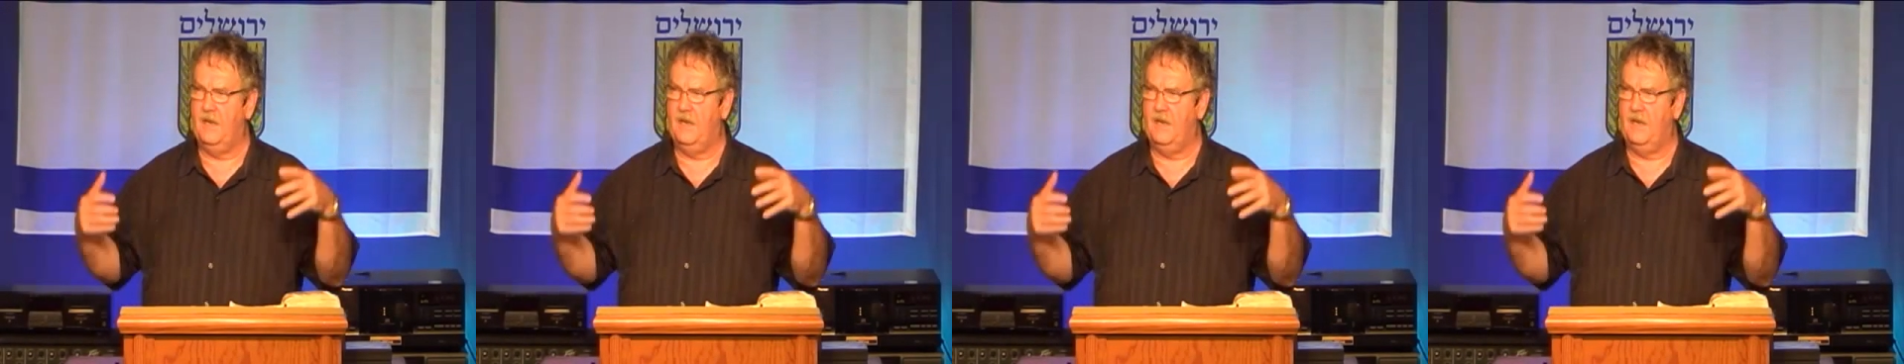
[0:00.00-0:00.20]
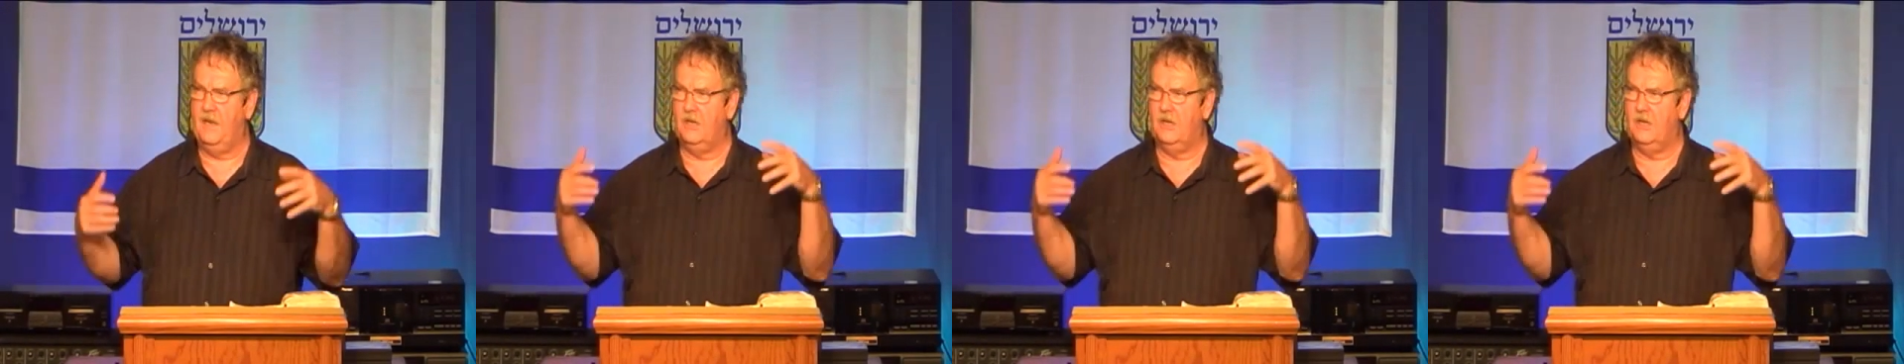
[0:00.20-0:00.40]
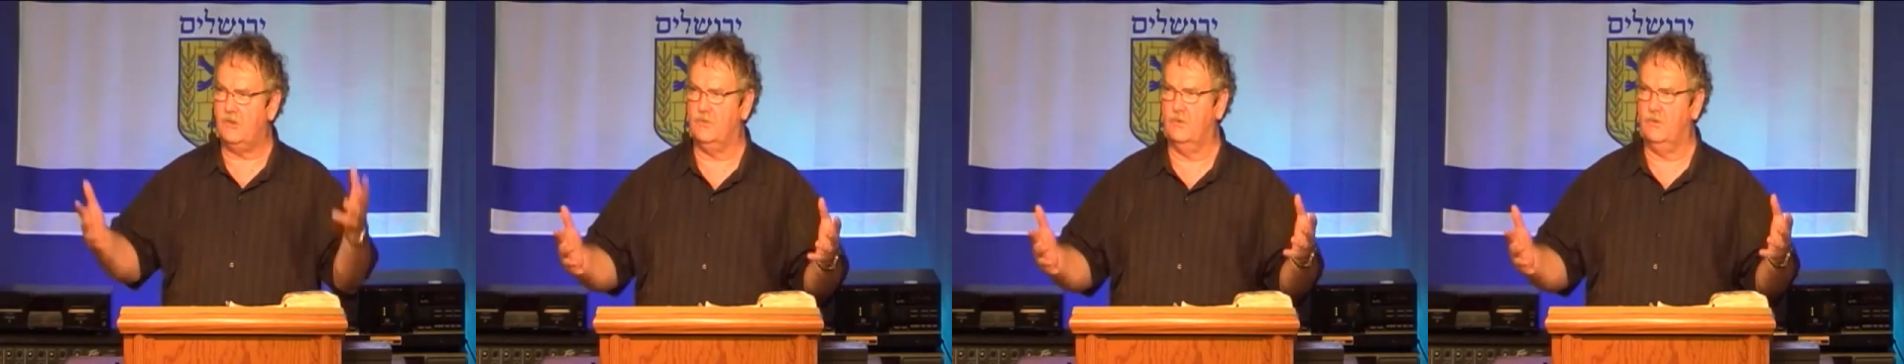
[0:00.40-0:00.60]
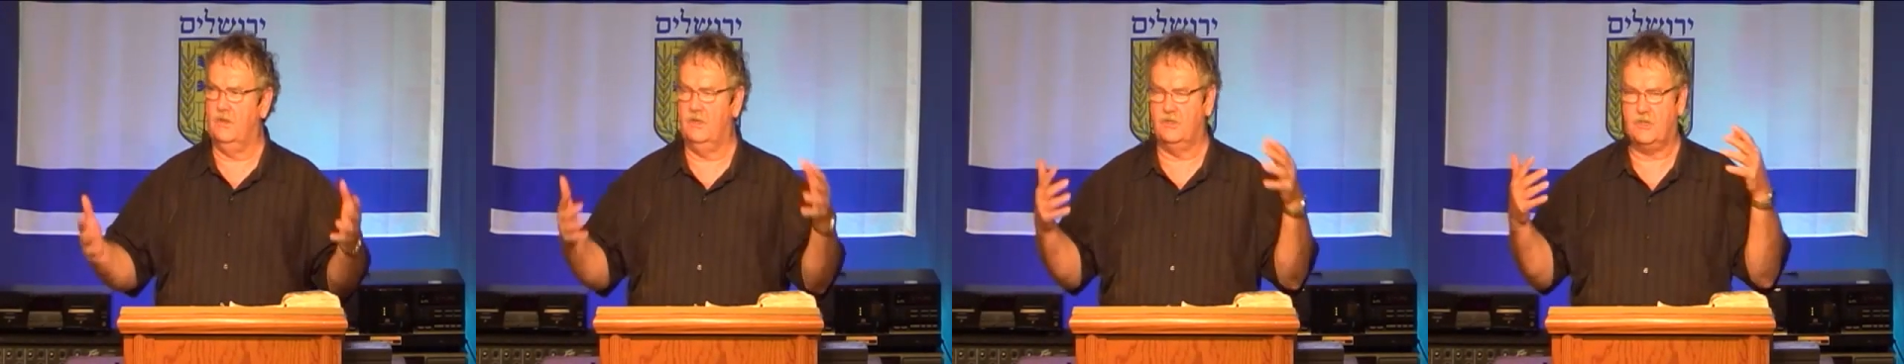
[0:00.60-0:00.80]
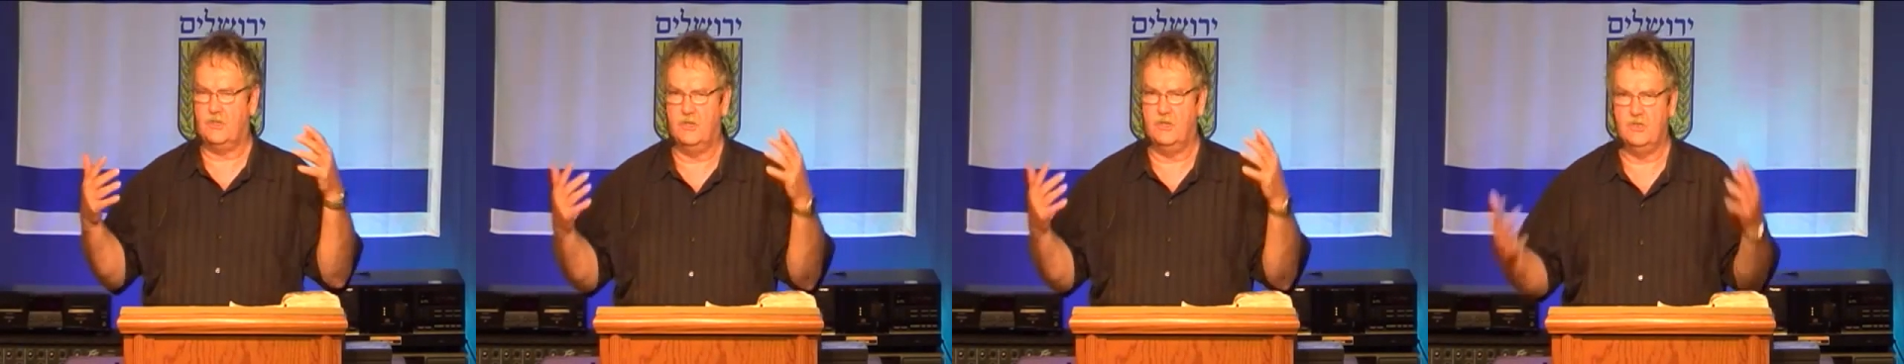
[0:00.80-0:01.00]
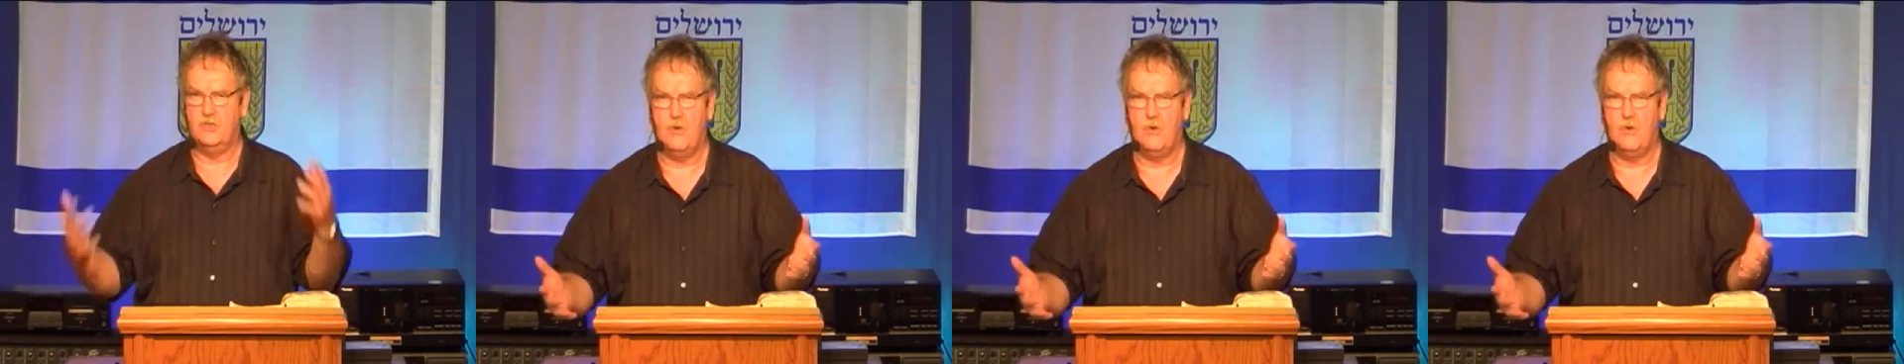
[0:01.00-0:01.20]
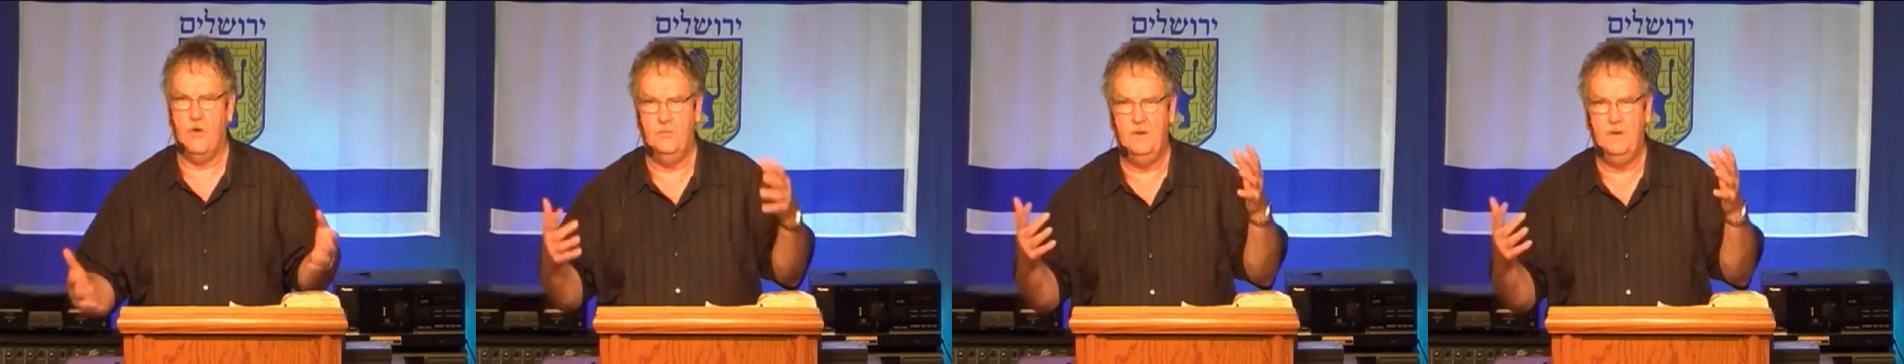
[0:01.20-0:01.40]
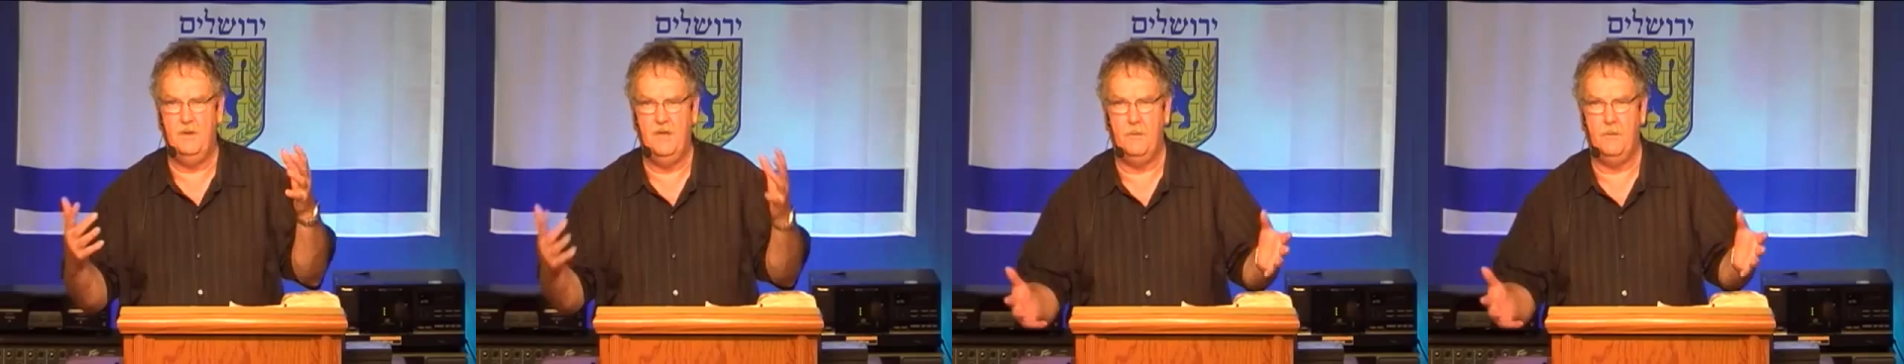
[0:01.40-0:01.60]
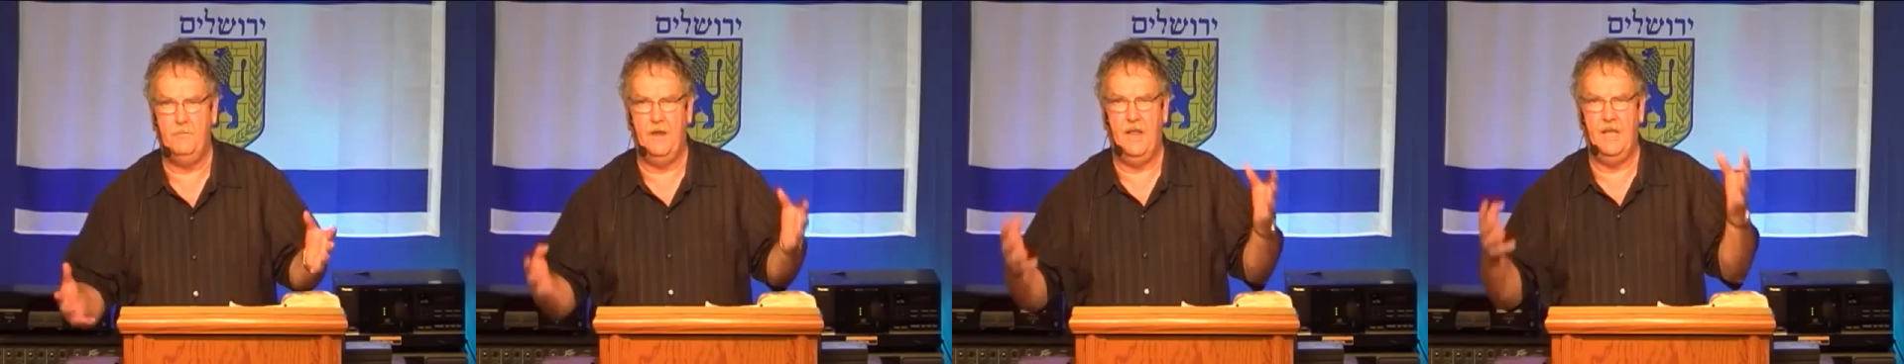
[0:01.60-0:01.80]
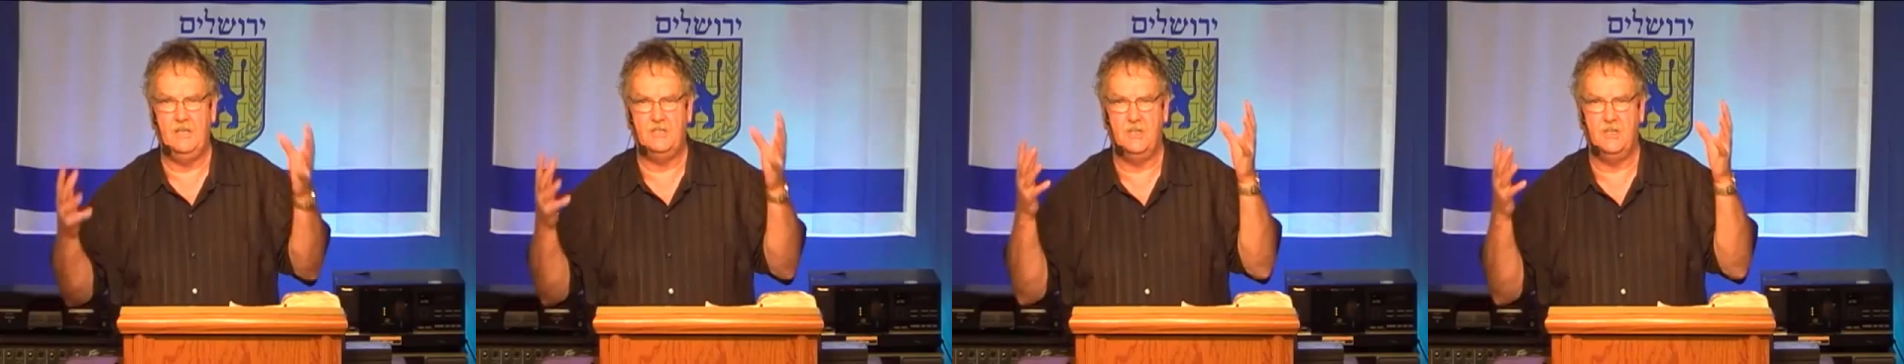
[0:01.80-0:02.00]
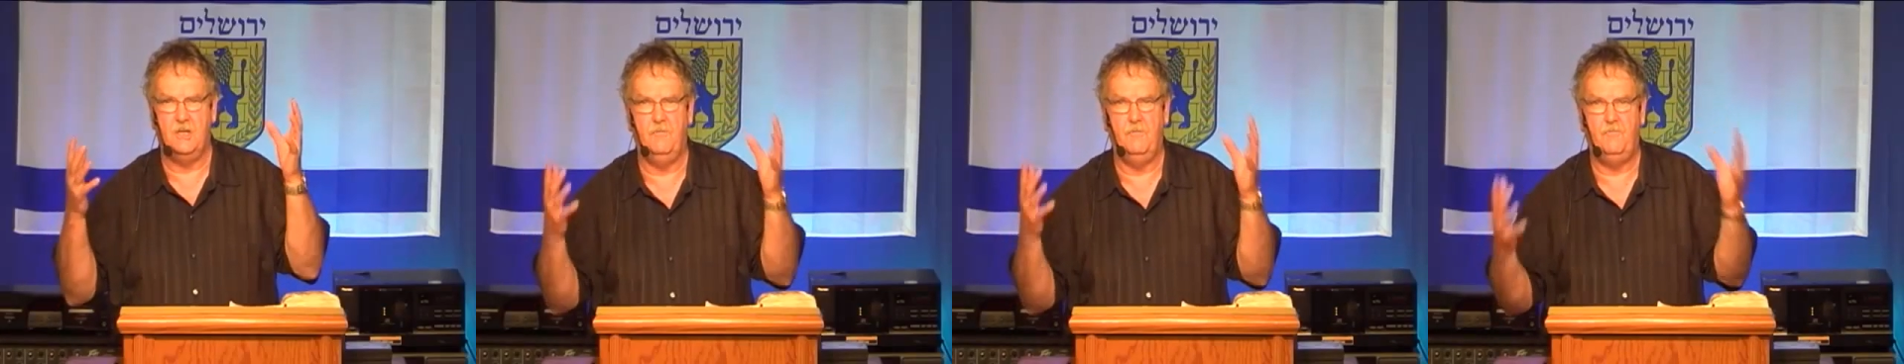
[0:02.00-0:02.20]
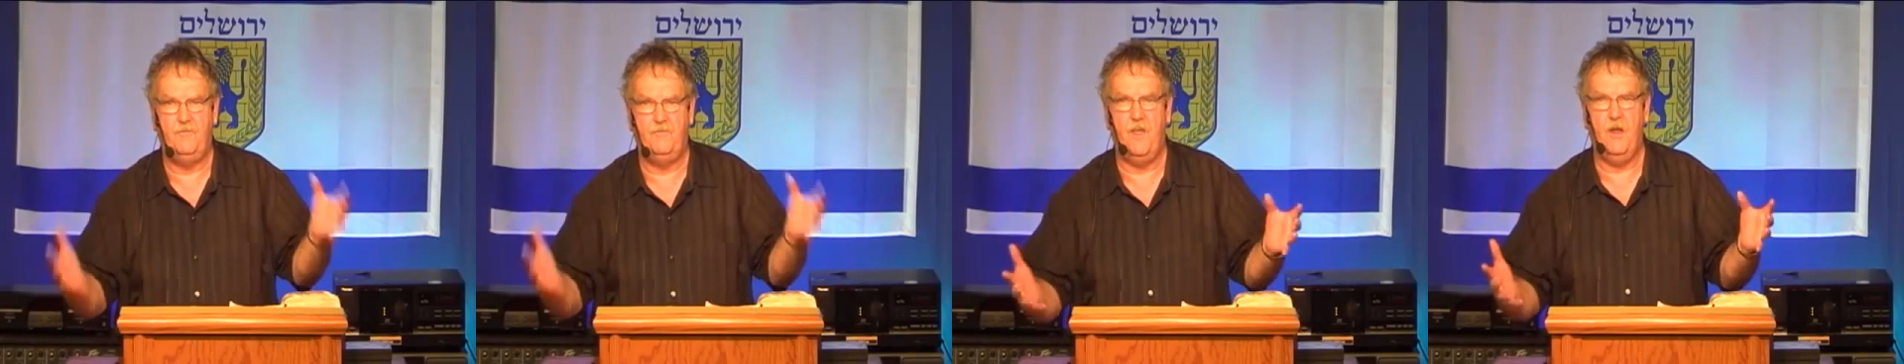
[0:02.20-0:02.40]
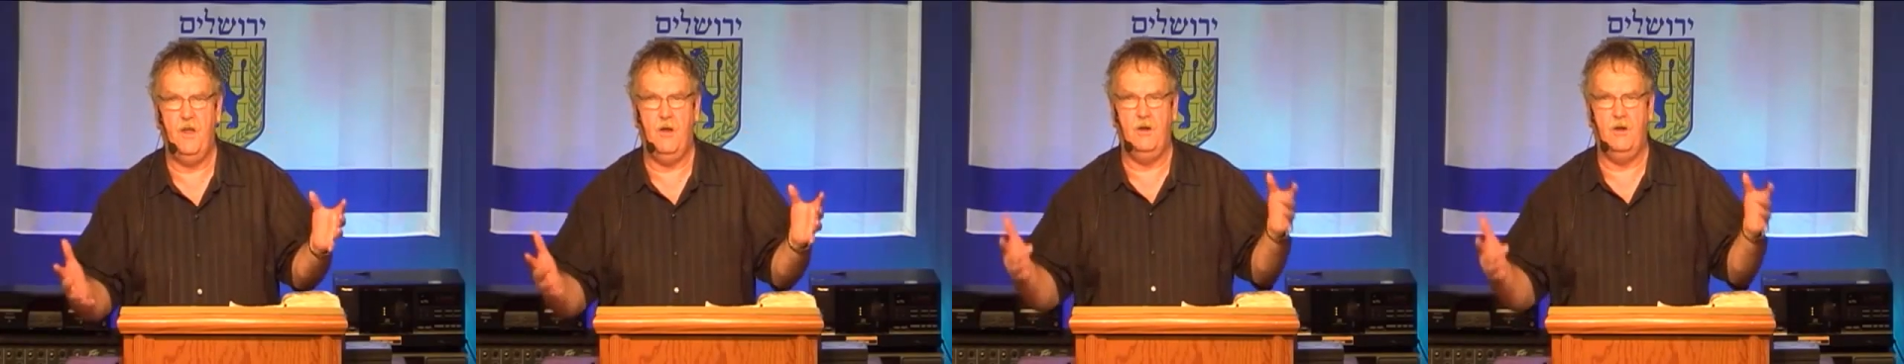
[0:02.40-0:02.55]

churches where there's control and manipulation and fear,